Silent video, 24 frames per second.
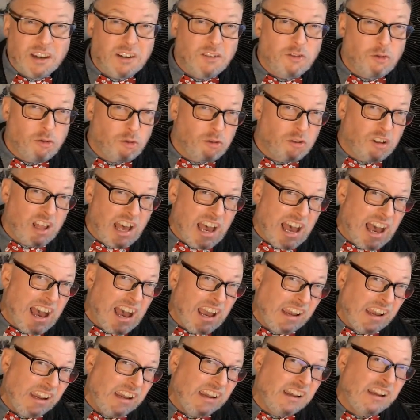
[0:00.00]
real
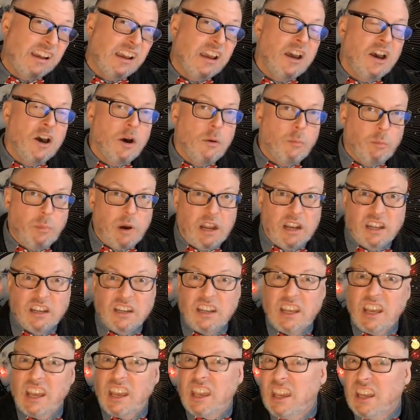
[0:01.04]
high, but
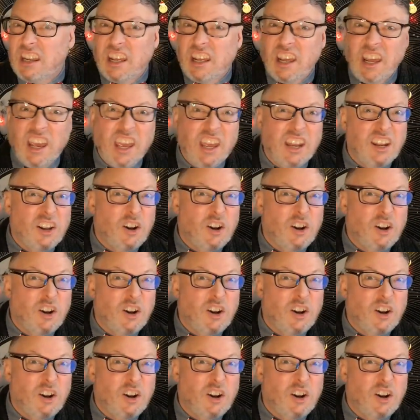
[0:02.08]
in